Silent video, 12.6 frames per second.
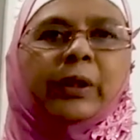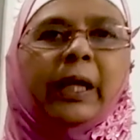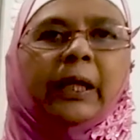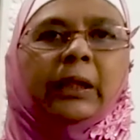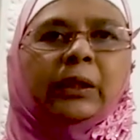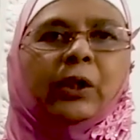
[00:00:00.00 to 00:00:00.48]

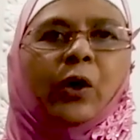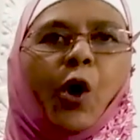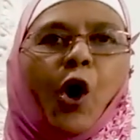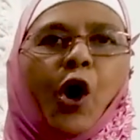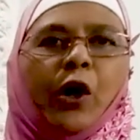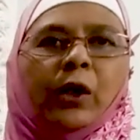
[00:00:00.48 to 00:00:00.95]
take the
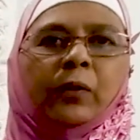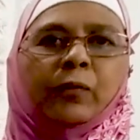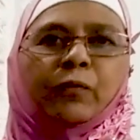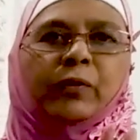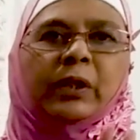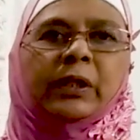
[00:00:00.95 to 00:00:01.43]

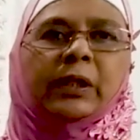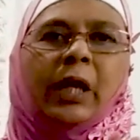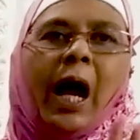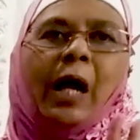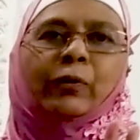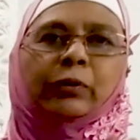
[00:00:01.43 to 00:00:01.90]
odd word
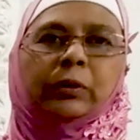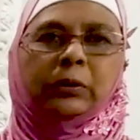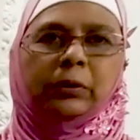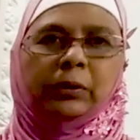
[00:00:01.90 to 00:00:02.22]
out,